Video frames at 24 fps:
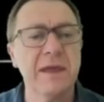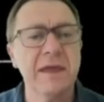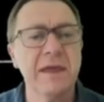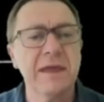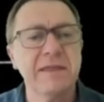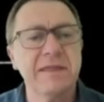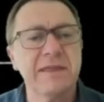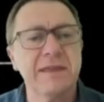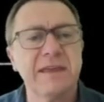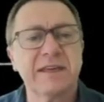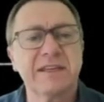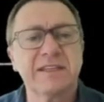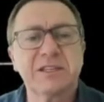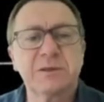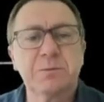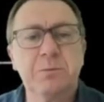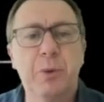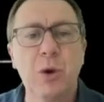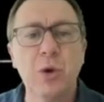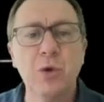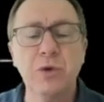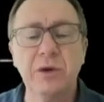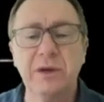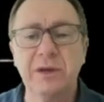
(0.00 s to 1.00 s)
The
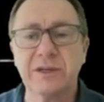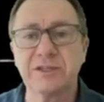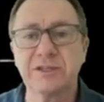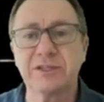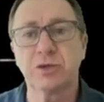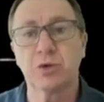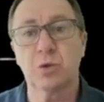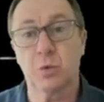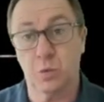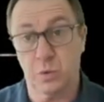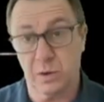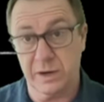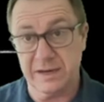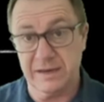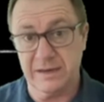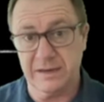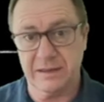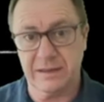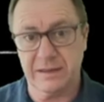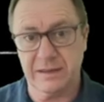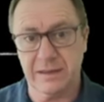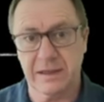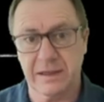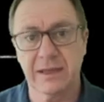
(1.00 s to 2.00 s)
exponent
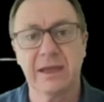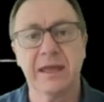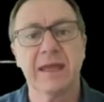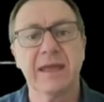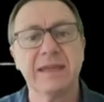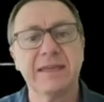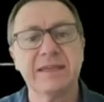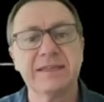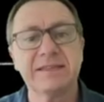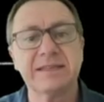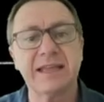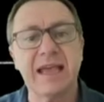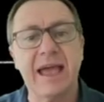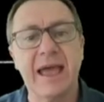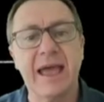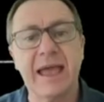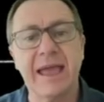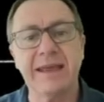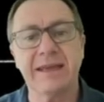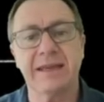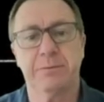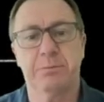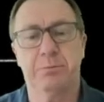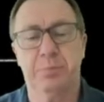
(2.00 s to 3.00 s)
width is
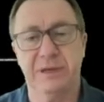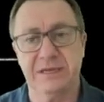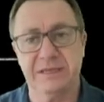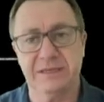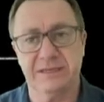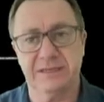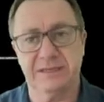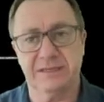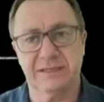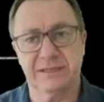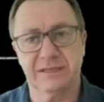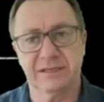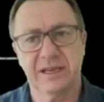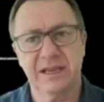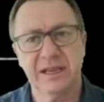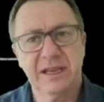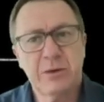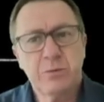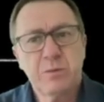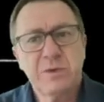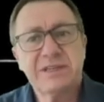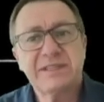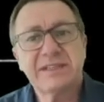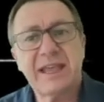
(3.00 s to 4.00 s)
8 bits,
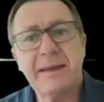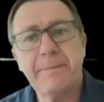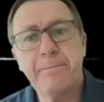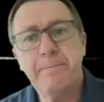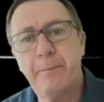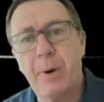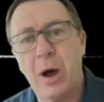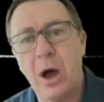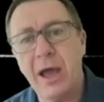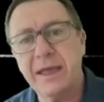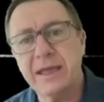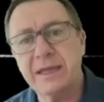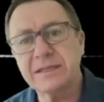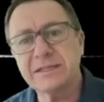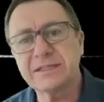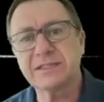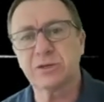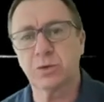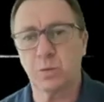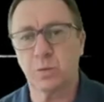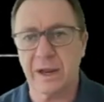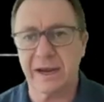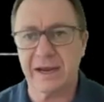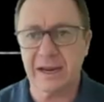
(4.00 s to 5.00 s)
and we say bias to
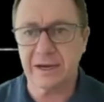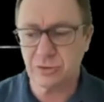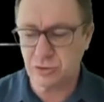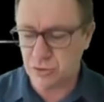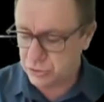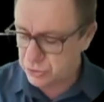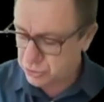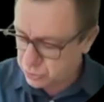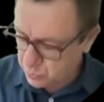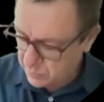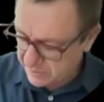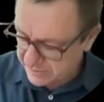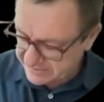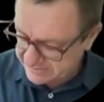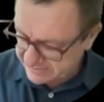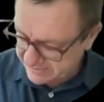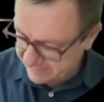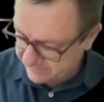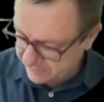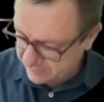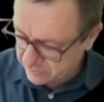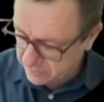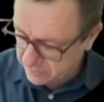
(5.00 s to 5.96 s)
127,